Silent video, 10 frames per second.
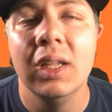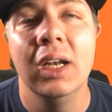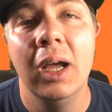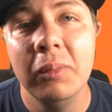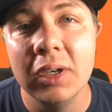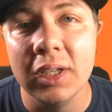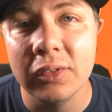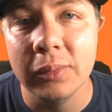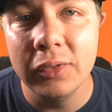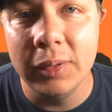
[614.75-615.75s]
And I'm going to get
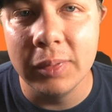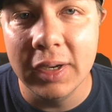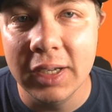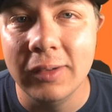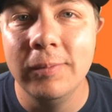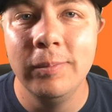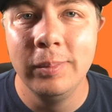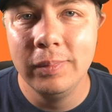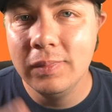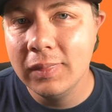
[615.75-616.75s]
some sleep right now.
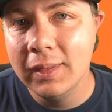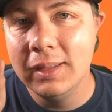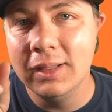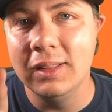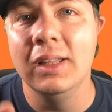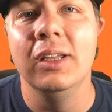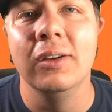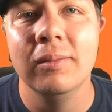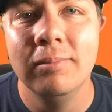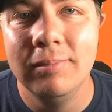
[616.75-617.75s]
Later.